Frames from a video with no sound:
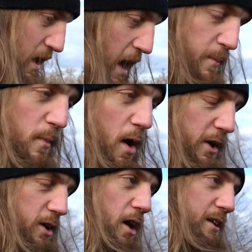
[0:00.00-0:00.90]
and my
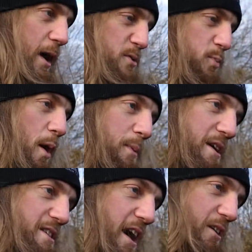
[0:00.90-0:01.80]
God, that was wobbly as hell.